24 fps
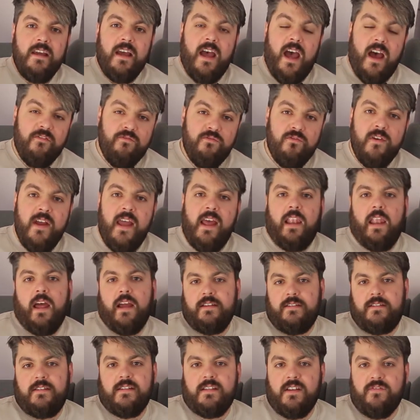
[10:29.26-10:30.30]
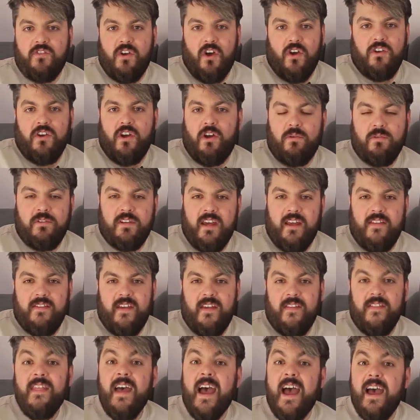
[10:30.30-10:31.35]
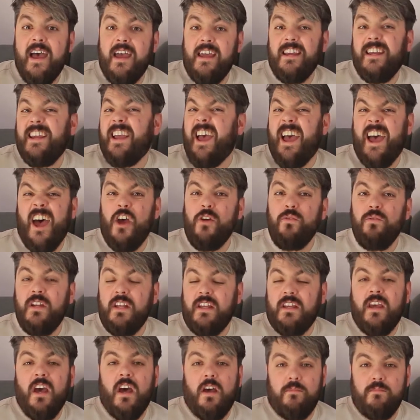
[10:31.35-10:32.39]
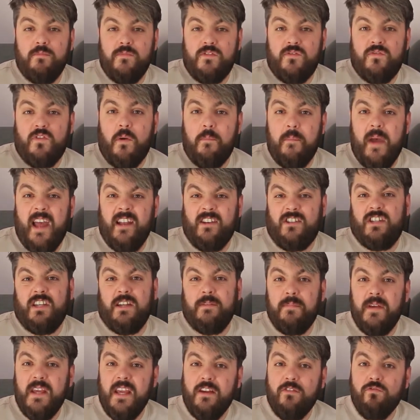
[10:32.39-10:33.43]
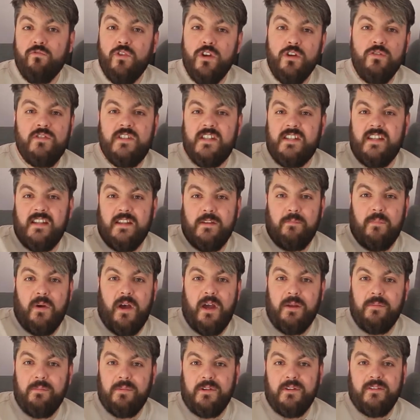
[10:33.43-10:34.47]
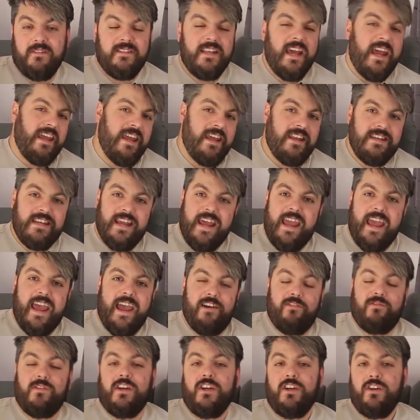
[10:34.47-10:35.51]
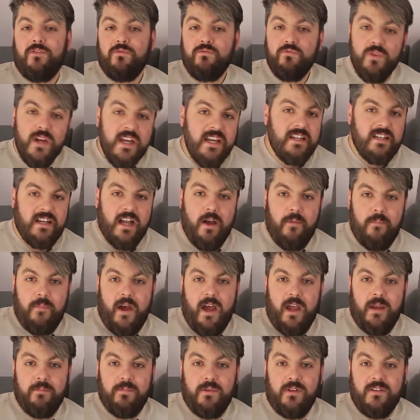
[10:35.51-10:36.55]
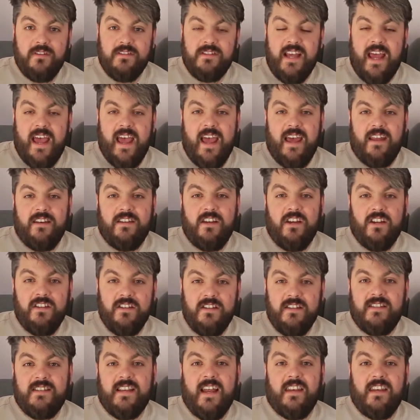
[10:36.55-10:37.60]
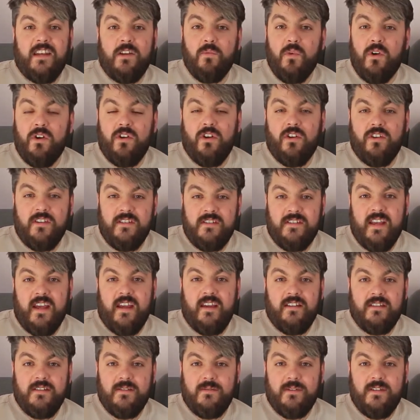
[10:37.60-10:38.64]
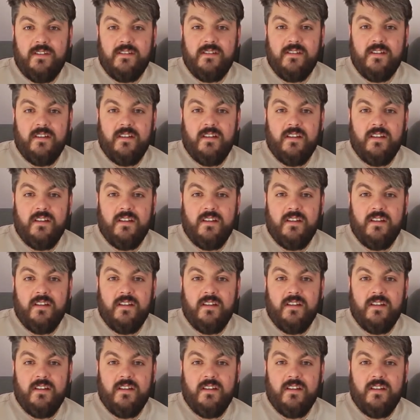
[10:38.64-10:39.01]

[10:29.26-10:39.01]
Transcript: I've realised as I've gotten older that that only comes from actually being rooted in the Bible day in day out, reading our Bibles, and understanding what God is saying to us.